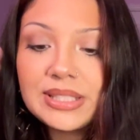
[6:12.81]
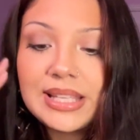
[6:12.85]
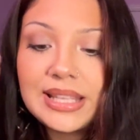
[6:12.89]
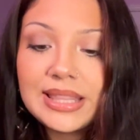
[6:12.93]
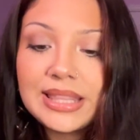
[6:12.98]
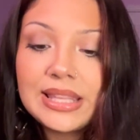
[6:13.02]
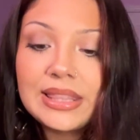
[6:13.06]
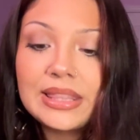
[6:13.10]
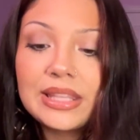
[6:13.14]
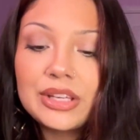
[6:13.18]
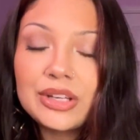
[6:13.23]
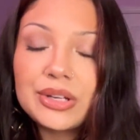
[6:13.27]
I
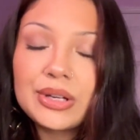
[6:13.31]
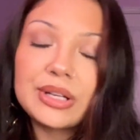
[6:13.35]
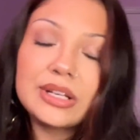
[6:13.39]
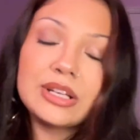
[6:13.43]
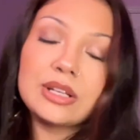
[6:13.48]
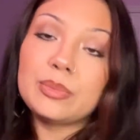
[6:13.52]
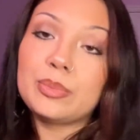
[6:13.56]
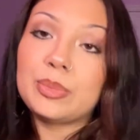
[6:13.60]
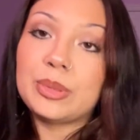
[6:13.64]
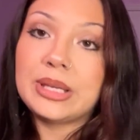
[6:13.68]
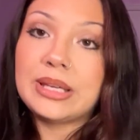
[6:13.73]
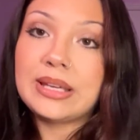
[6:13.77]
think that you're going to
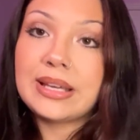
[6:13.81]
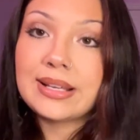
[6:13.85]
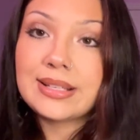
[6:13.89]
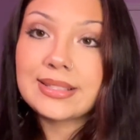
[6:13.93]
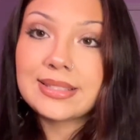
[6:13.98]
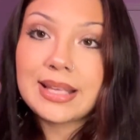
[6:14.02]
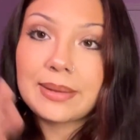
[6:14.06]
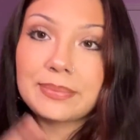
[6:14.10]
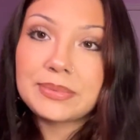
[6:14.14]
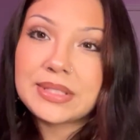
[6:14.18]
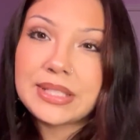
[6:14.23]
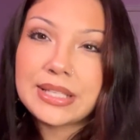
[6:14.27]
be
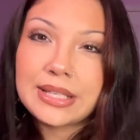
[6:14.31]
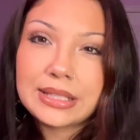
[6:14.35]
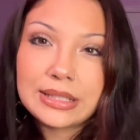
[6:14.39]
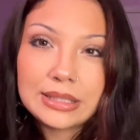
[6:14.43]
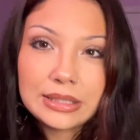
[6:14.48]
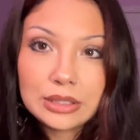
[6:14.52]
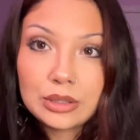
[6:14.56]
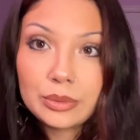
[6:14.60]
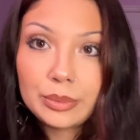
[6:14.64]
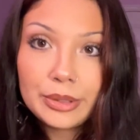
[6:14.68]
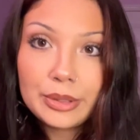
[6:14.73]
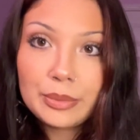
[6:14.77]
accepting a
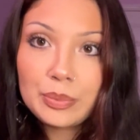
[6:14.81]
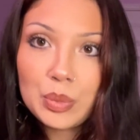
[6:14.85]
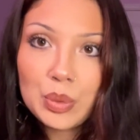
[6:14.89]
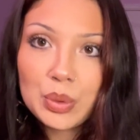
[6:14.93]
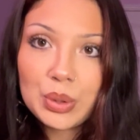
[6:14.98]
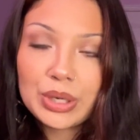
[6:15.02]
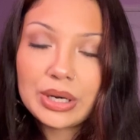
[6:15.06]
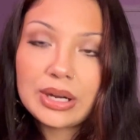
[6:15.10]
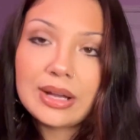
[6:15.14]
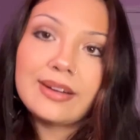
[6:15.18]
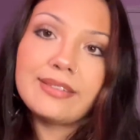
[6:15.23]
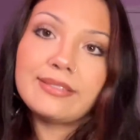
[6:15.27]
little bit
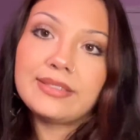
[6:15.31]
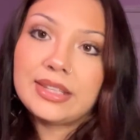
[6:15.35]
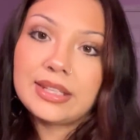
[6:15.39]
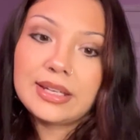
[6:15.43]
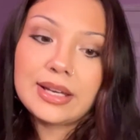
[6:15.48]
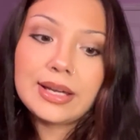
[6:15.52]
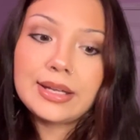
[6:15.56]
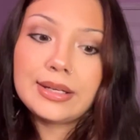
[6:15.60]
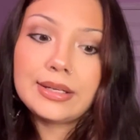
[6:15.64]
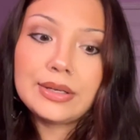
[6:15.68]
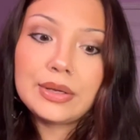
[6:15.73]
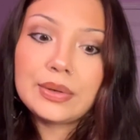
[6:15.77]
more of the
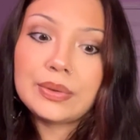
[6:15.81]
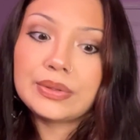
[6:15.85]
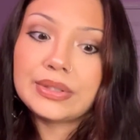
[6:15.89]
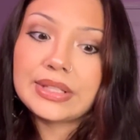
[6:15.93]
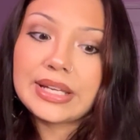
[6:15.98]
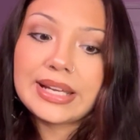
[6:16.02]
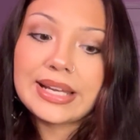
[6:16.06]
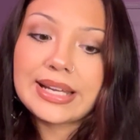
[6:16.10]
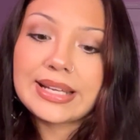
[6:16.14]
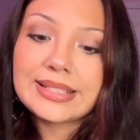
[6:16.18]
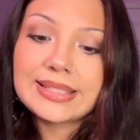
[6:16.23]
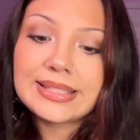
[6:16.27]
unknown,
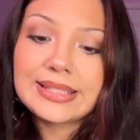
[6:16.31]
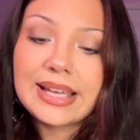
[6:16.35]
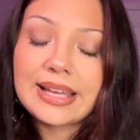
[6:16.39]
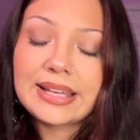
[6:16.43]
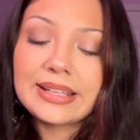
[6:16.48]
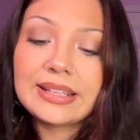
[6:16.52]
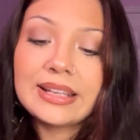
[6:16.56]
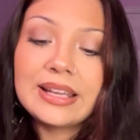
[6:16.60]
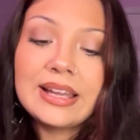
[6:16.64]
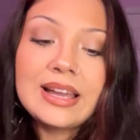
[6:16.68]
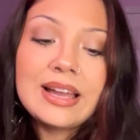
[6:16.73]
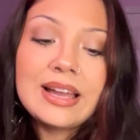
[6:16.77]
like I said.